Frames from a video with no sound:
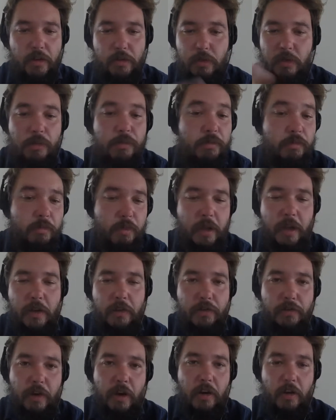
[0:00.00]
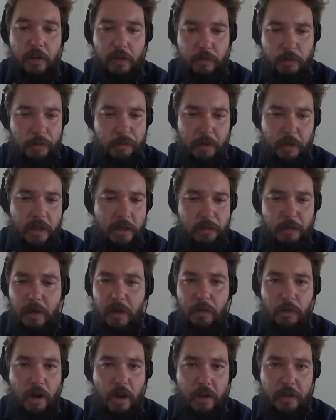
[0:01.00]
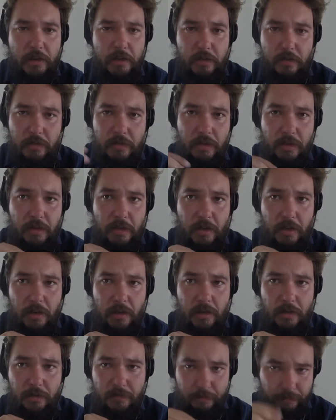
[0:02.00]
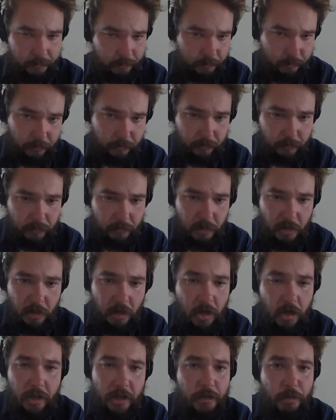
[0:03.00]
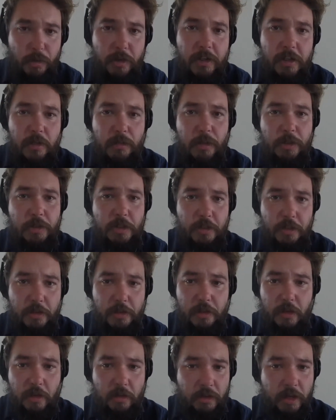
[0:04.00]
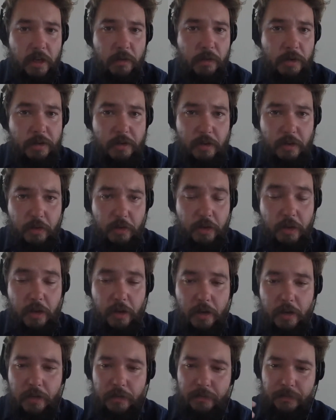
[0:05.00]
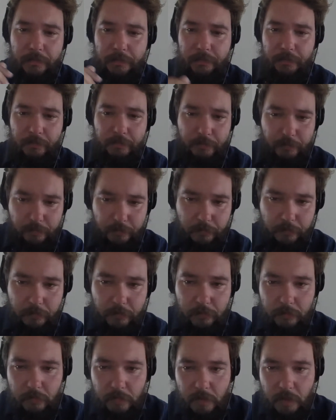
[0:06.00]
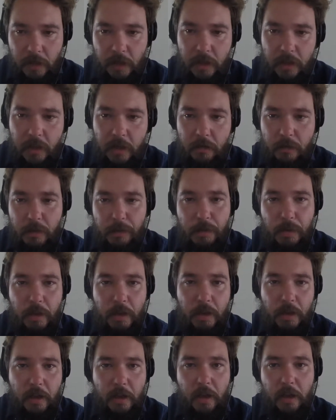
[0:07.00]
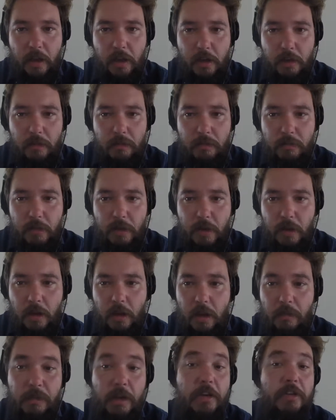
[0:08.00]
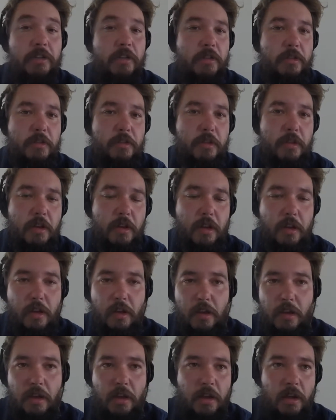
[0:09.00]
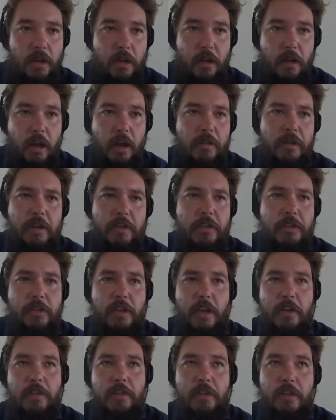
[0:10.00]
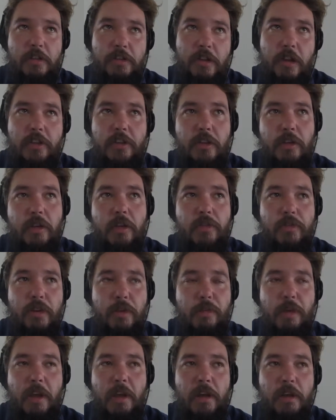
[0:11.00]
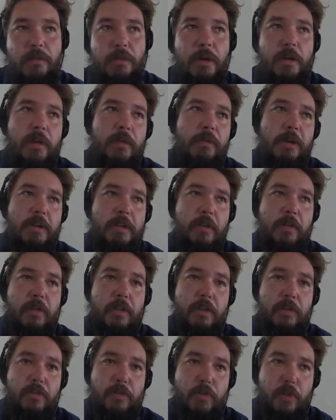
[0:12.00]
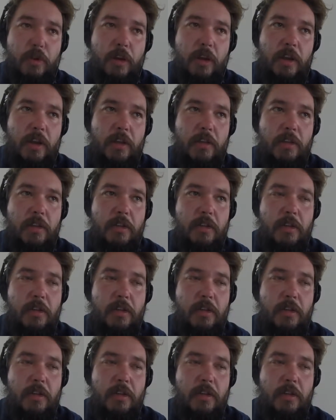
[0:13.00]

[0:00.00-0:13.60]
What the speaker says: Because we do play we play as many rocks as is reasonable to do so. Any ones that are good. And then we play Omniscience. Omniscience actually does not generate infinite mana, but it makes everything free.